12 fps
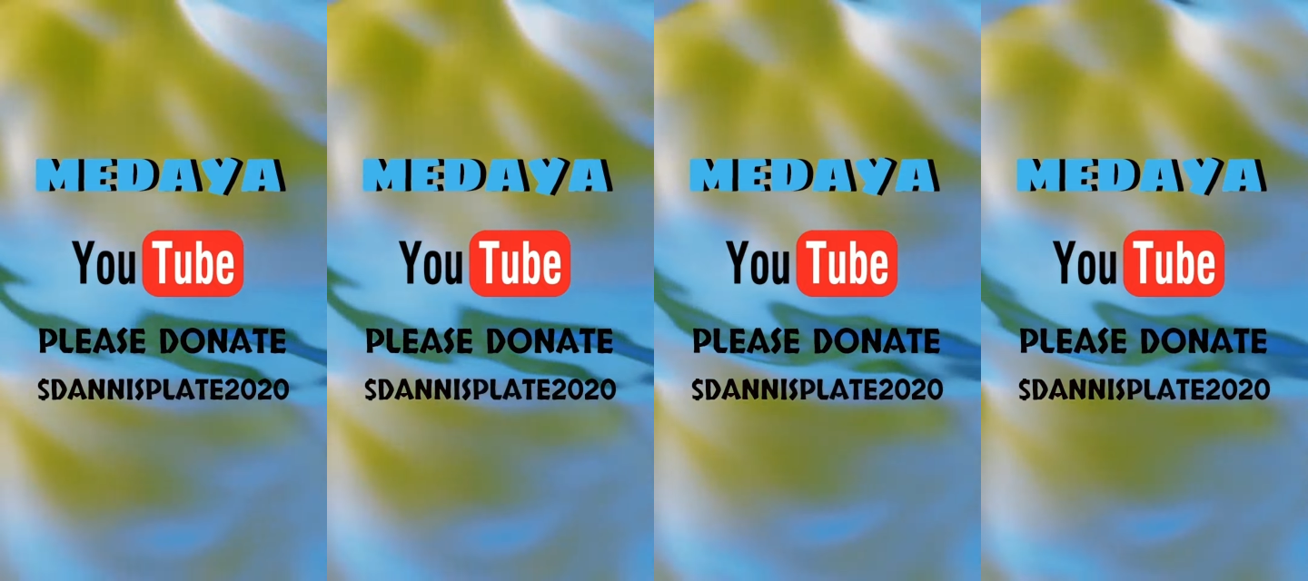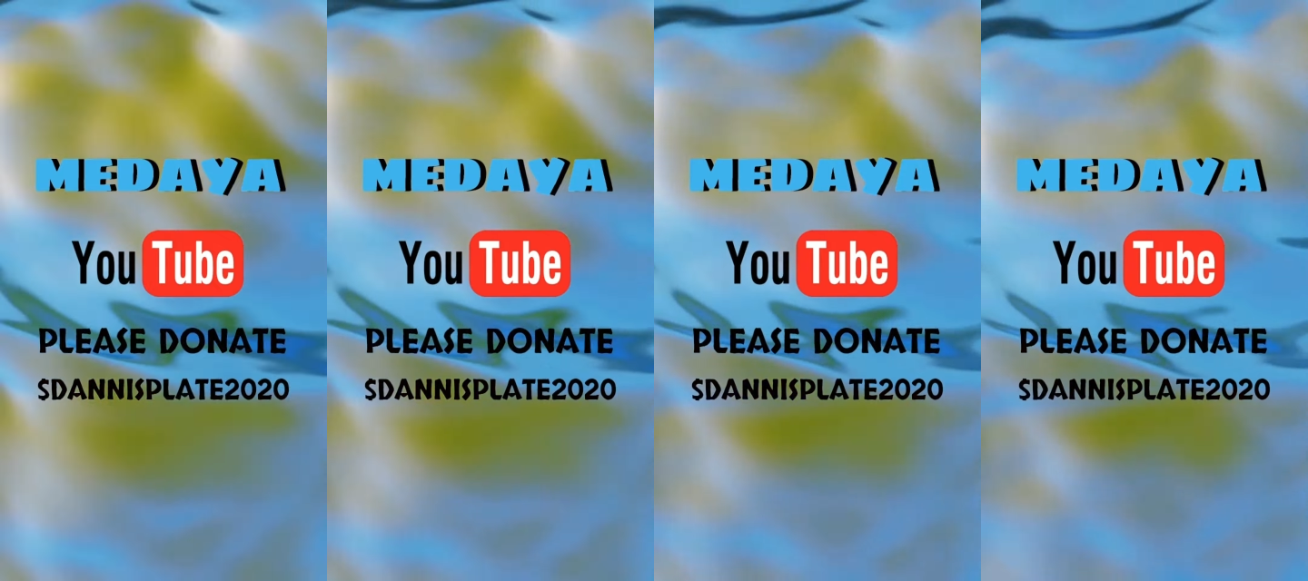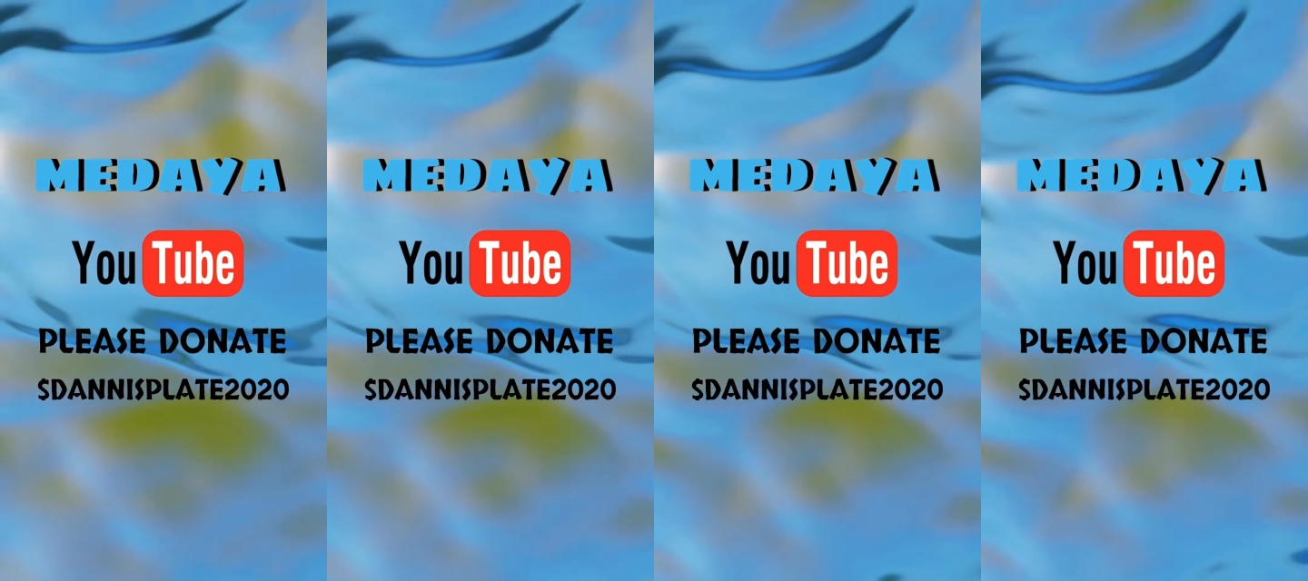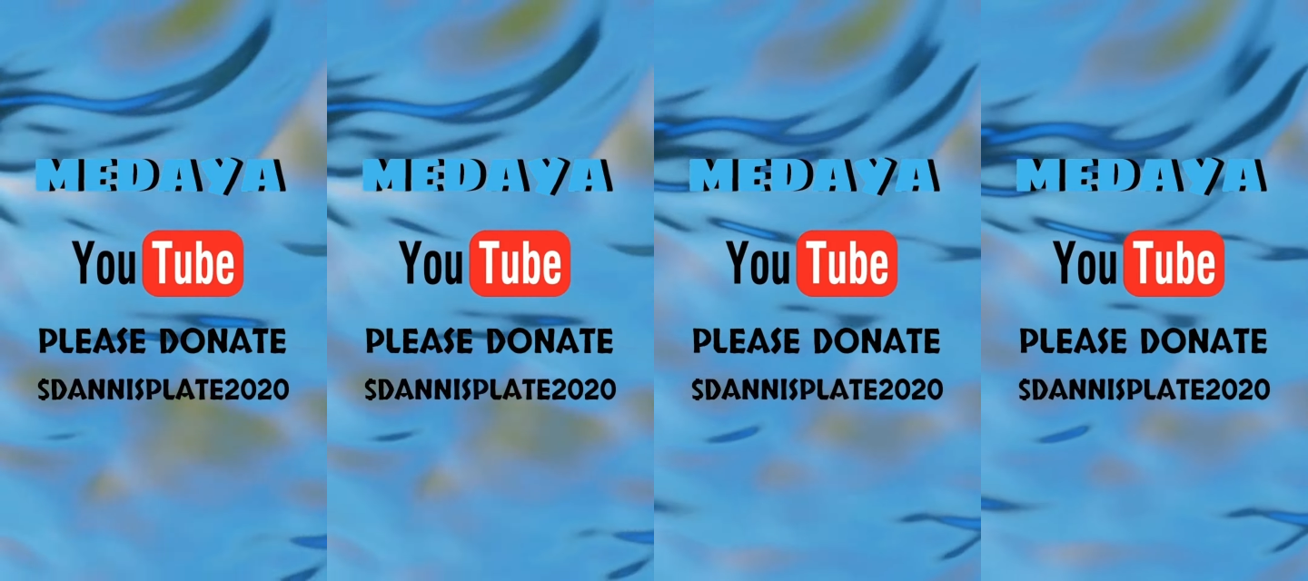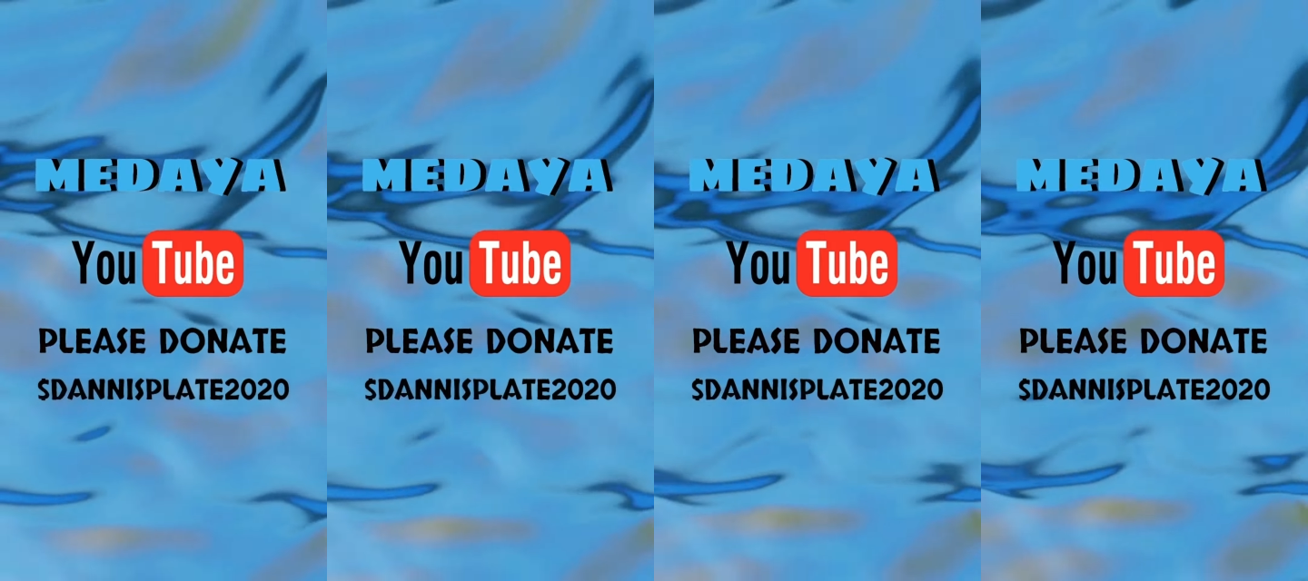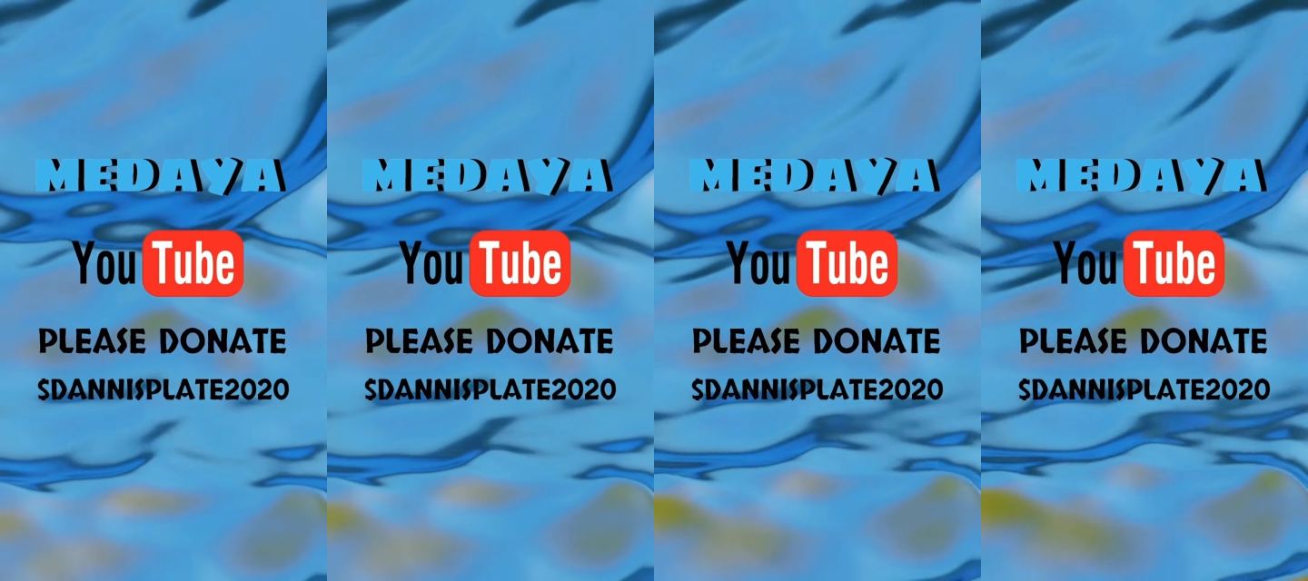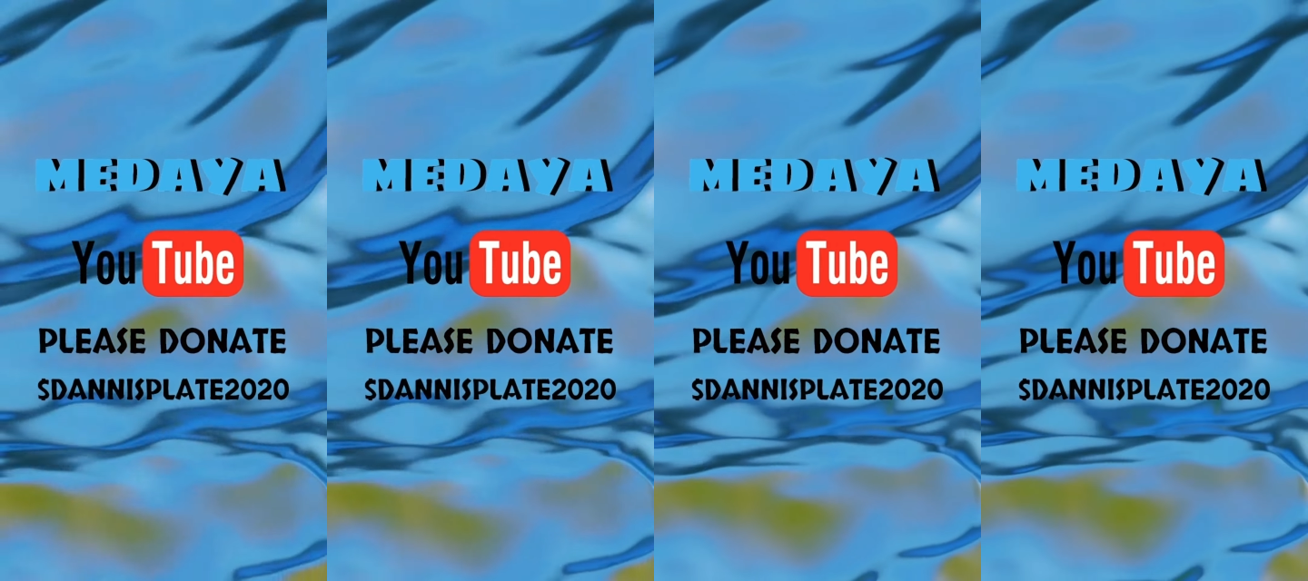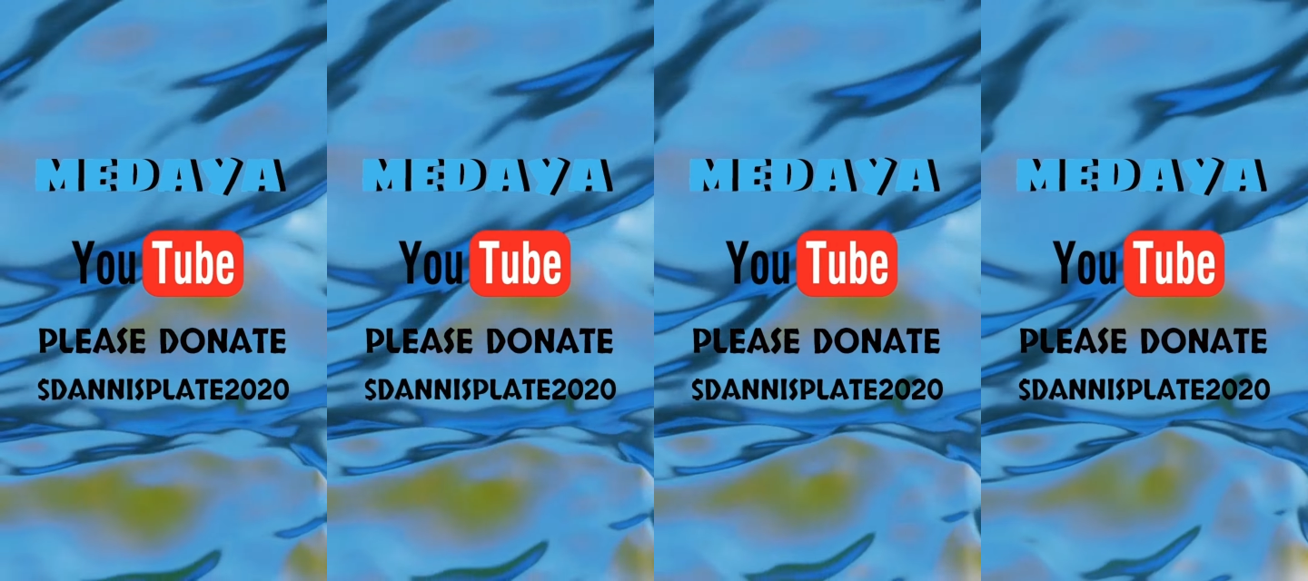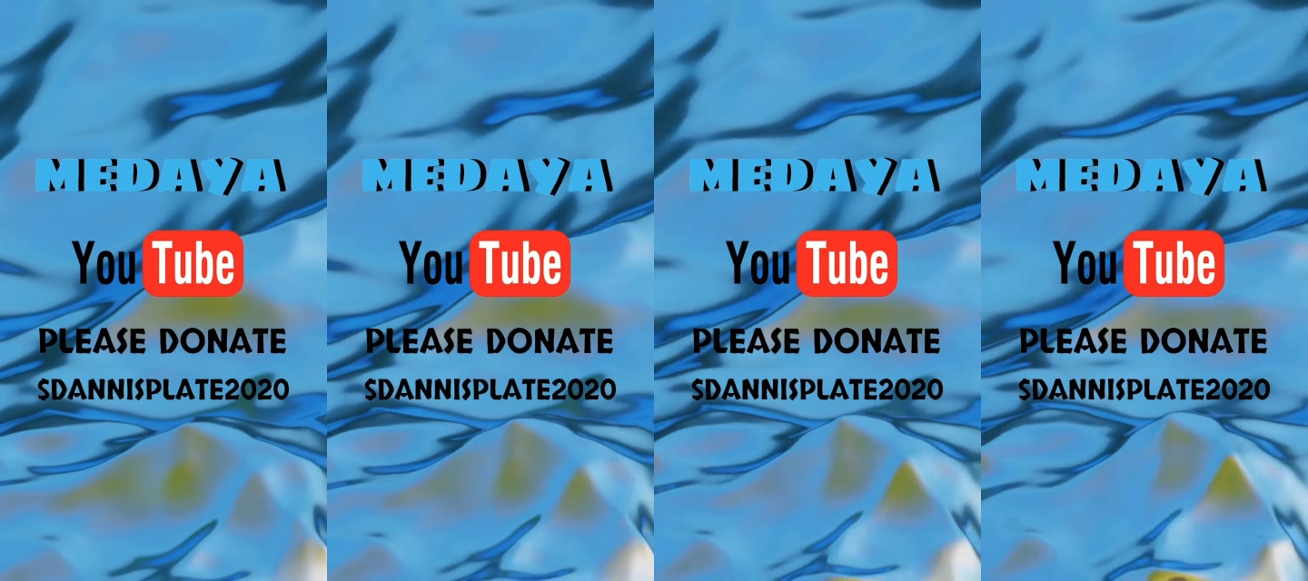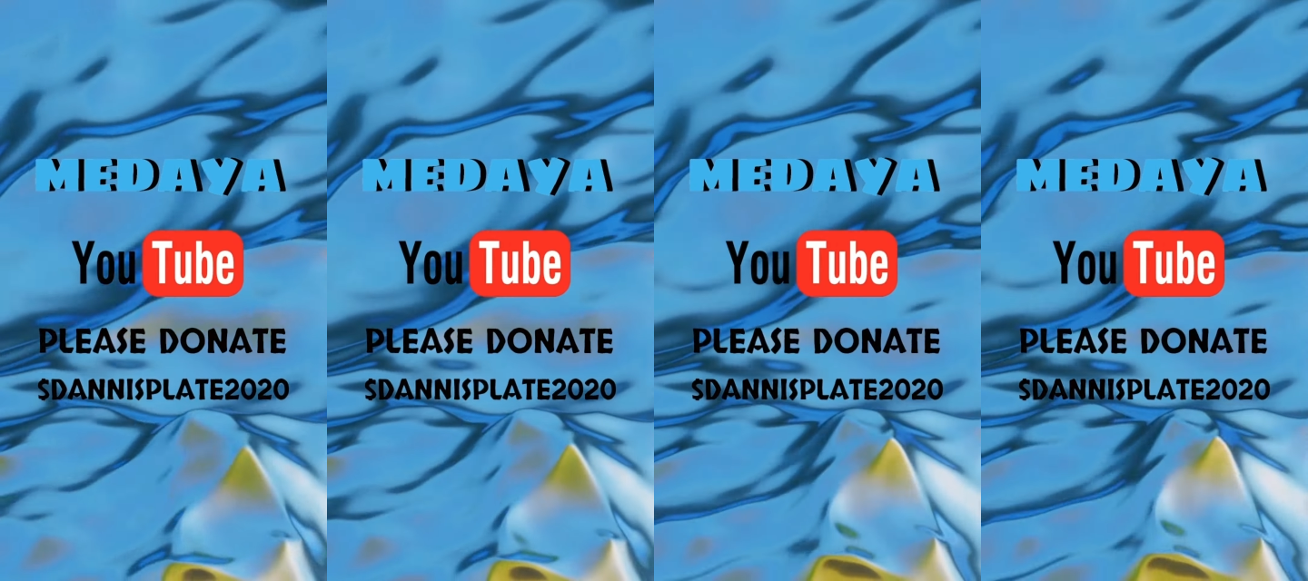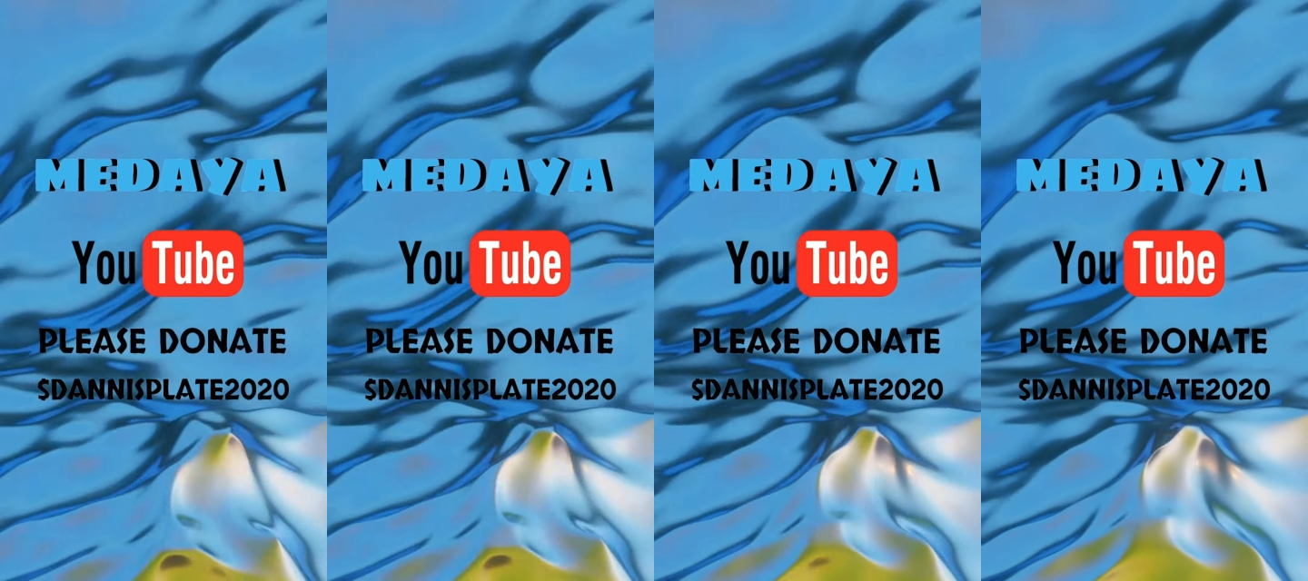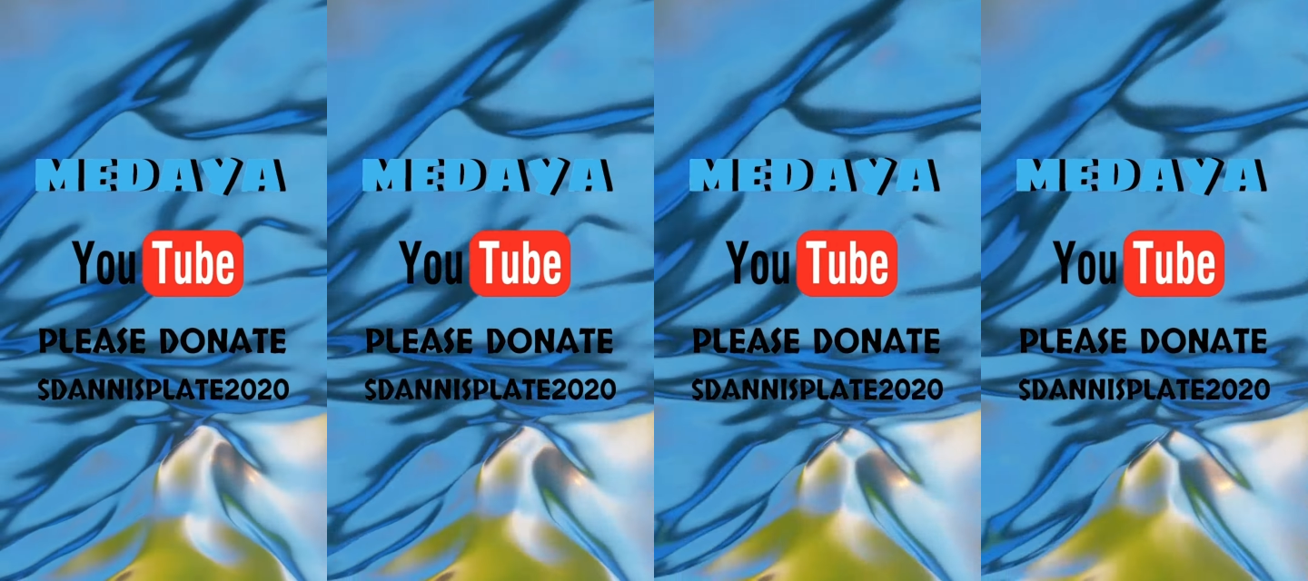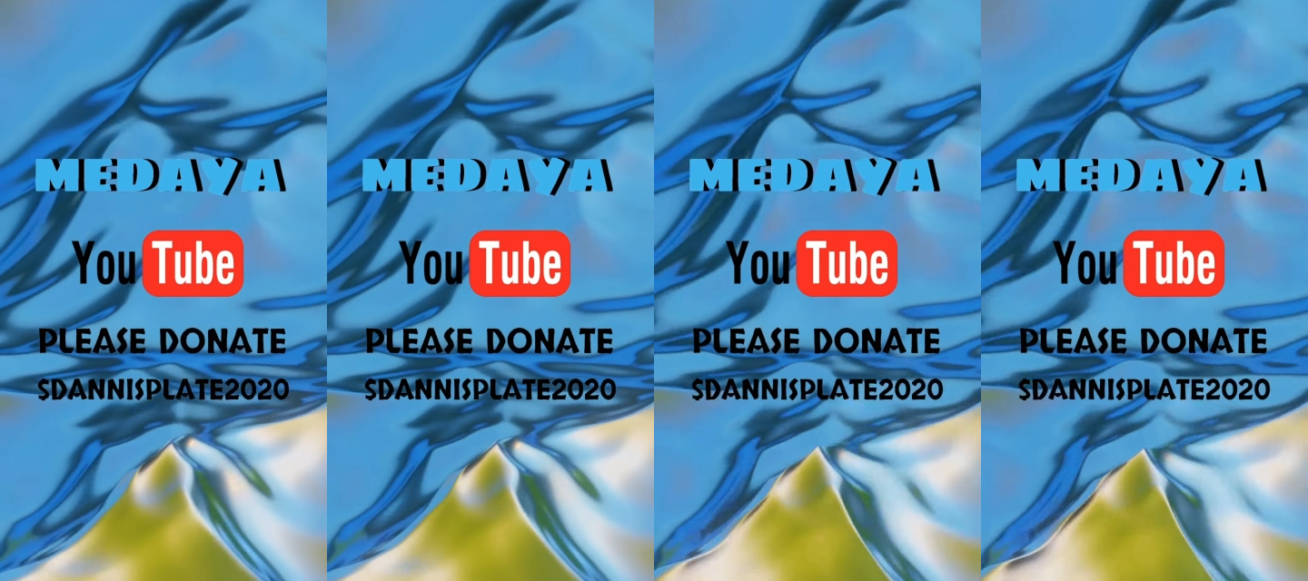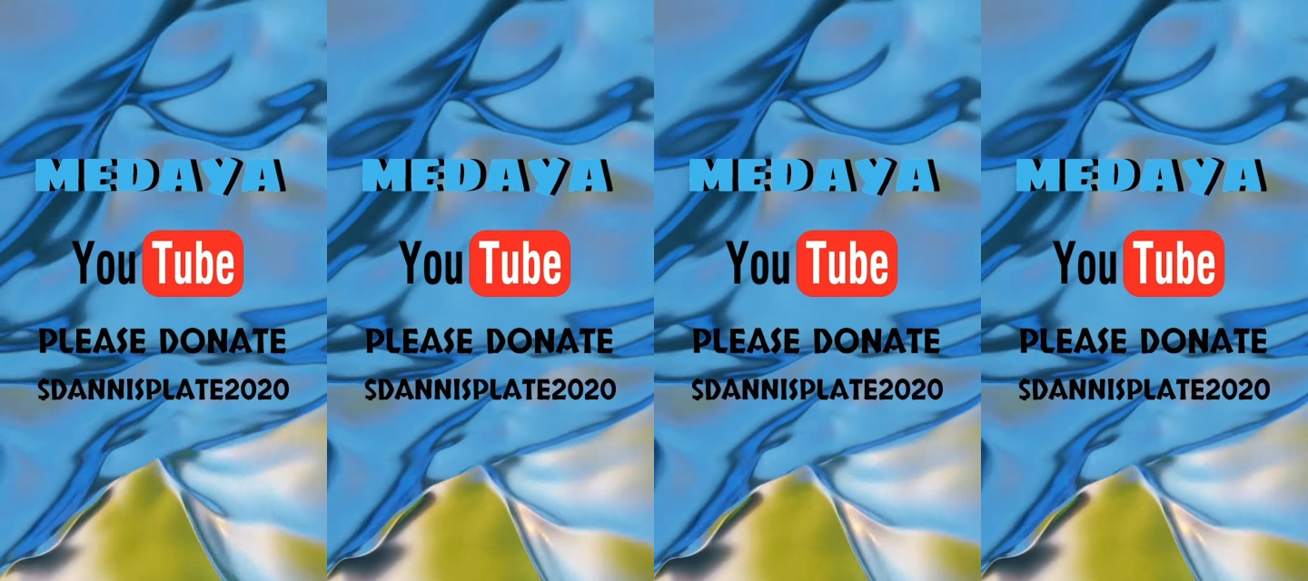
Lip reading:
(no speaker visible)